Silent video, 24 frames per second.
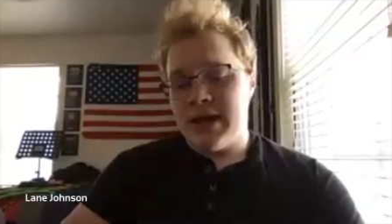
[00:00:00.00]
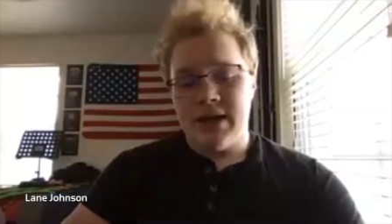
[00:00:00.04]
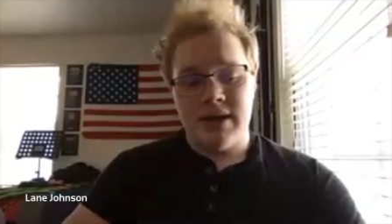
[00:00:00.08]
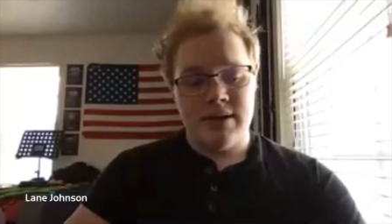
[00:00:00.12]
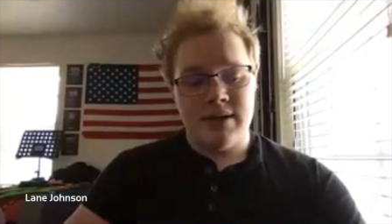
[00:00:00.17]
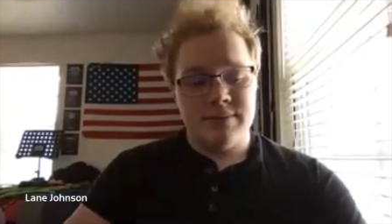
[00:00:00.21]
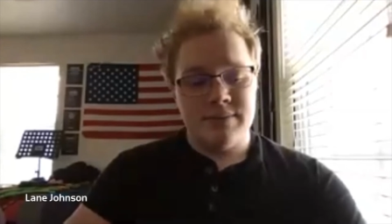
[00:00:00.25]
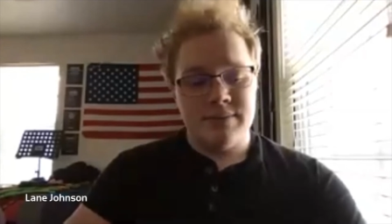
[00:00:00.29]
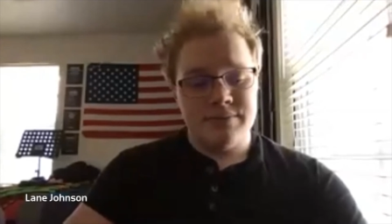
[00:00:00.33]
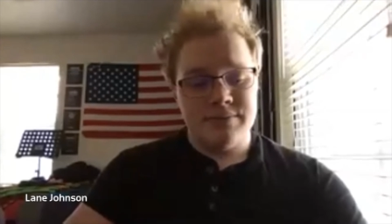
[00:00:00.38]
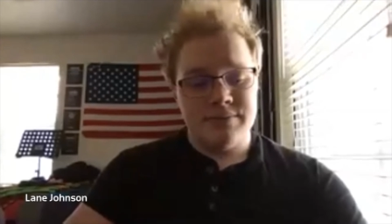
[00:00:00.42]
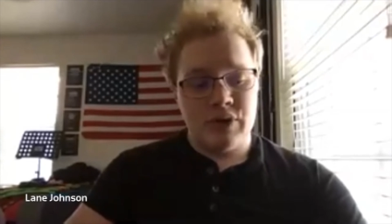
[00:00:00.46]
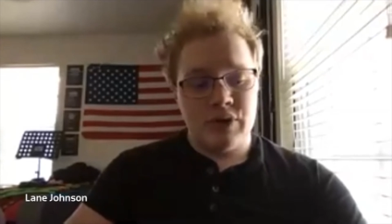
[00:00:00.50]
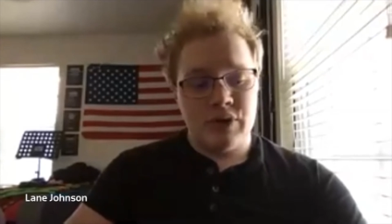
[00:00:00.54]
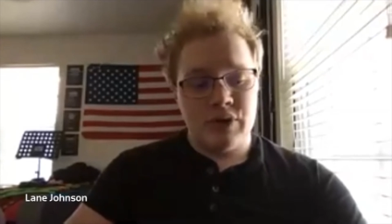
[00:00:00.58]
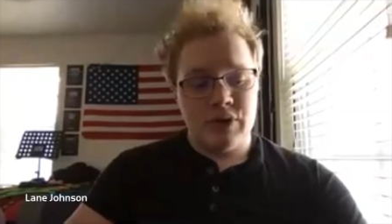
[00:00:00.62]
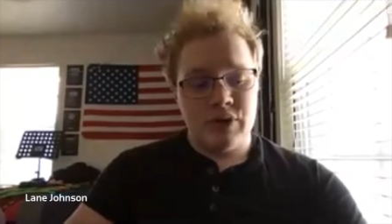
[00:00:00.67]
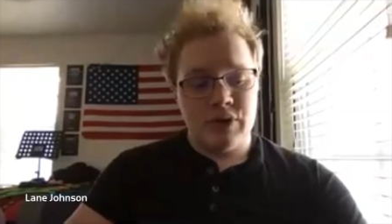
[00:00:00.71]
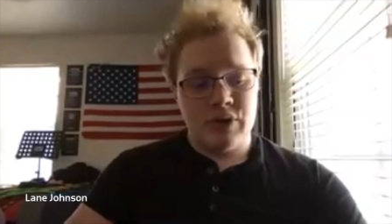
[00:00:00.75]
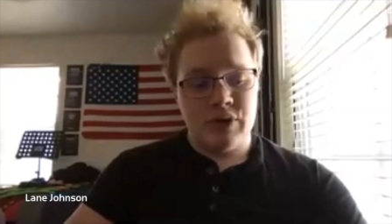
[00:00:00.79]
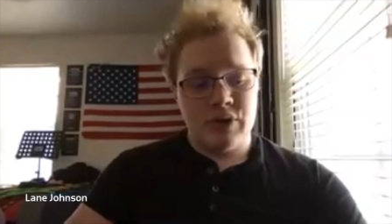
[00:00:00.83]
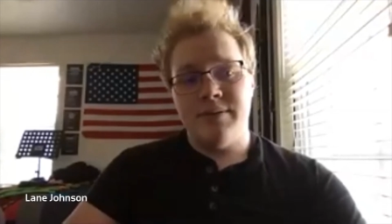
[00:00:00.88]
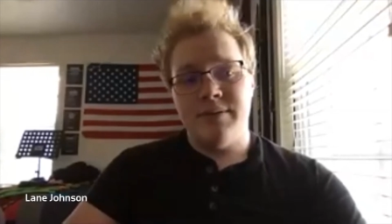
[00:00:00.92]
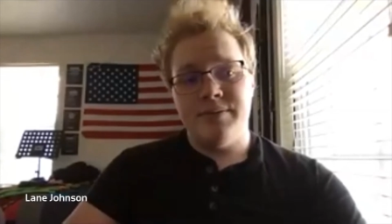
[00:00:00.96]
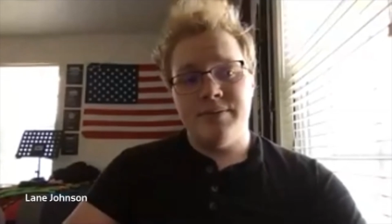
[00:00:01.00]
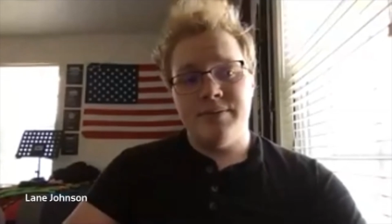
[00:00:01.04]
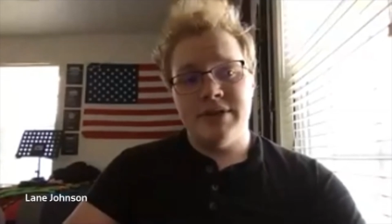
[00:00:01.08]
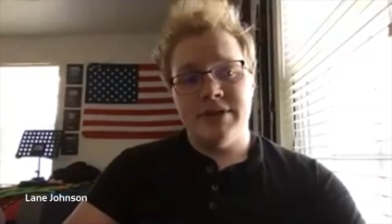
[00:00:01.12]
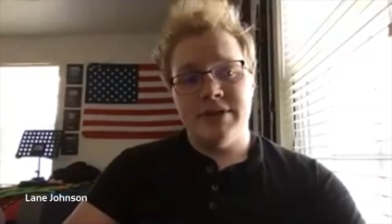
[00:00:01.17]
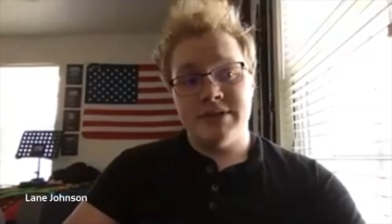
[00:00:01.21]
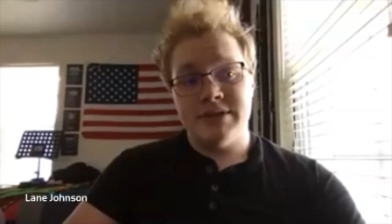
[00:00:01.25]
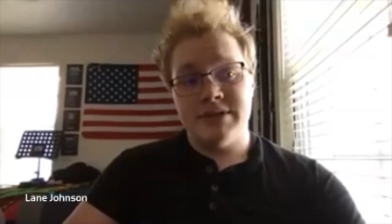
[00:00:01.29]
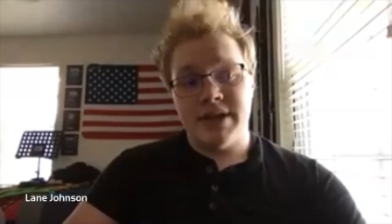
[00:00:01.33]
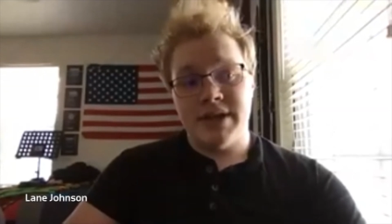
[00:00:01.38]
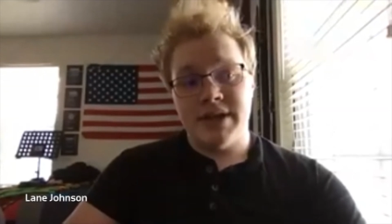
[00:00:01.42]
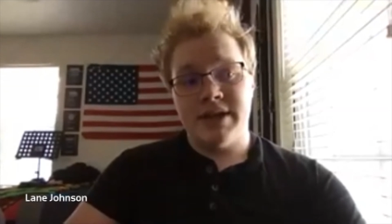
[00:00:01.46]
uh, Meridian
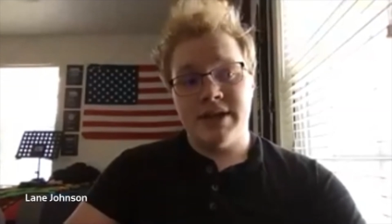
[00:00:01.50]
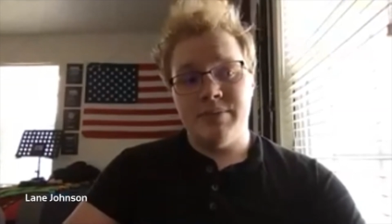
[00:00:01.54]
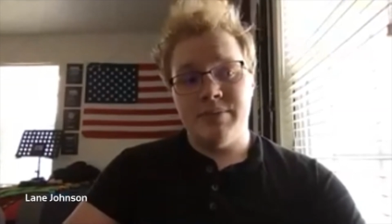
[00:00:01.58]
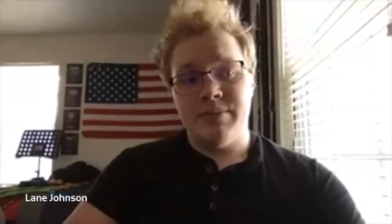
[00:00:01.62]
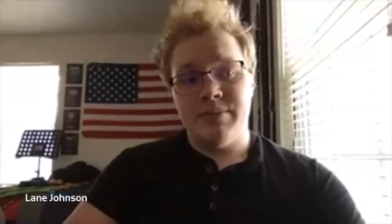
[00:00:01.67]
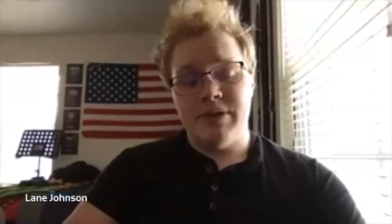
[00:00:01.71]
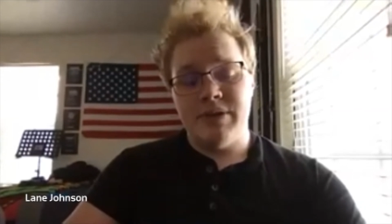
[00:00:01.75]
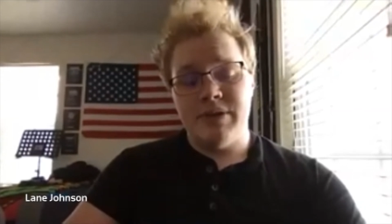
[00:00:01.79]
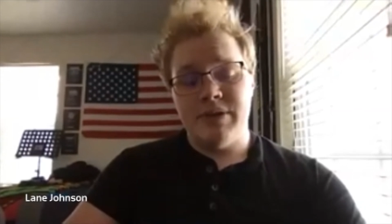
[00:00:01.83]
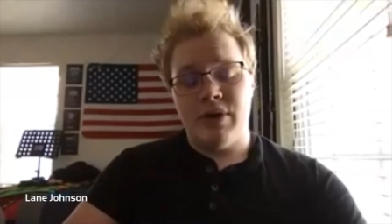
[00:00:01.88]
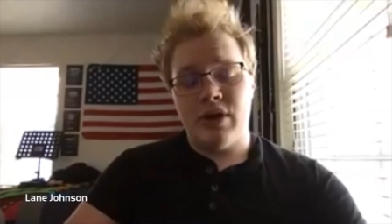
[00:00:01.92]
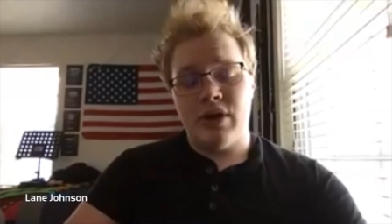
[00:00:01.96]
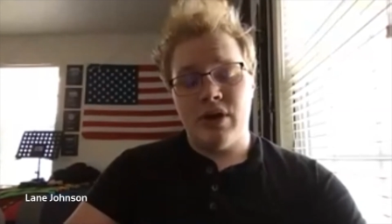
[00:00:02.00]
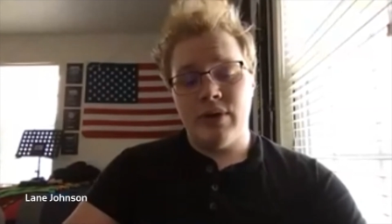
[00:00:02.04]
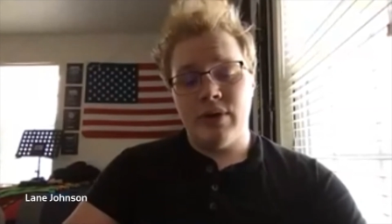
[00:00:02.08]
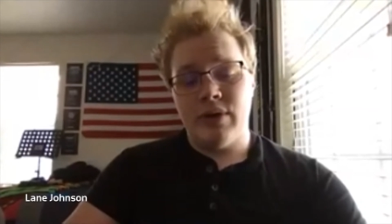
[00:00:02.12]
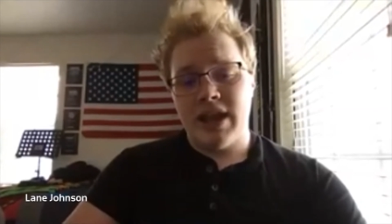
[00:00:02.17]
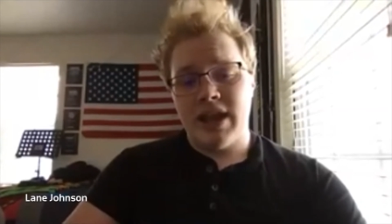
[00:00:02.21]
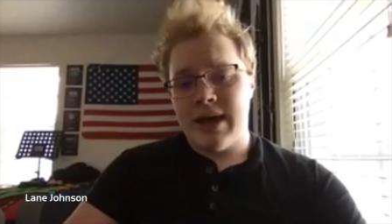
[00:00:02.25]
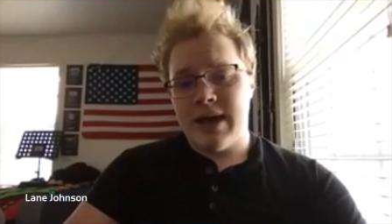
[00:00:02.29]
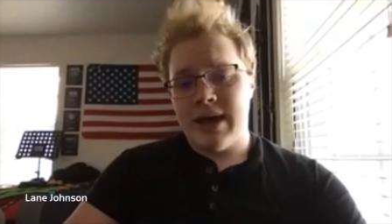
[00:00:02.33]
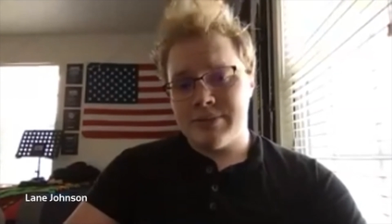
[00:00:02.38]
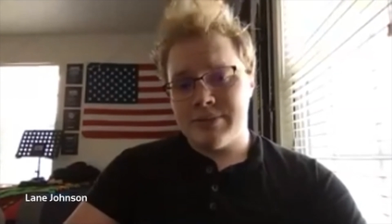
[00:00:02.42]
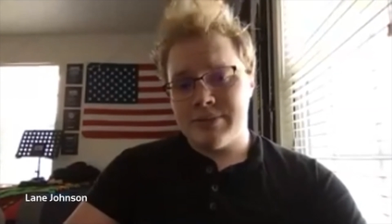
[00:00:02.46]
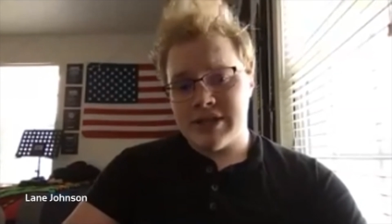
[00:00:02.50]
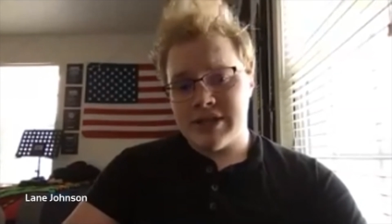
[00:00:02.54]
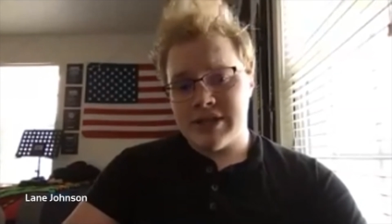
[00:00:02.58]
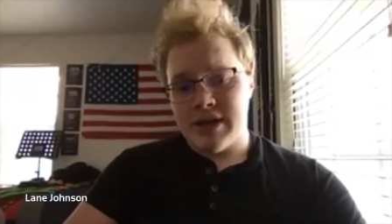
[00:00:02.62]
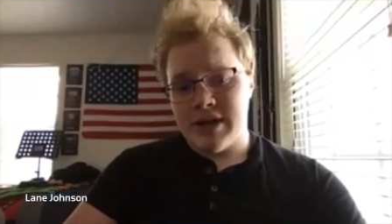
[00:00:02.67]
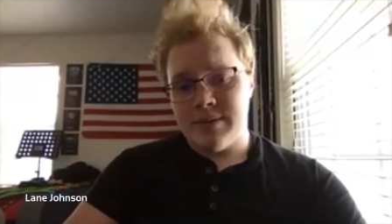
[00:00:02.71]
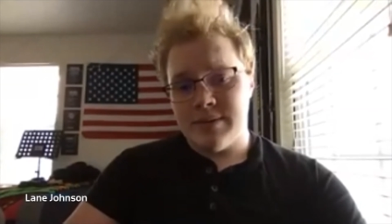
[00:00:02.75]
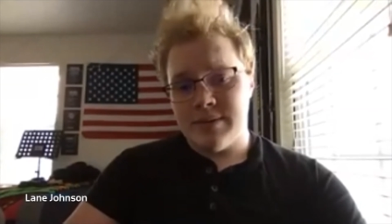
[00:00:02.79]
is letting me borrow a laptop,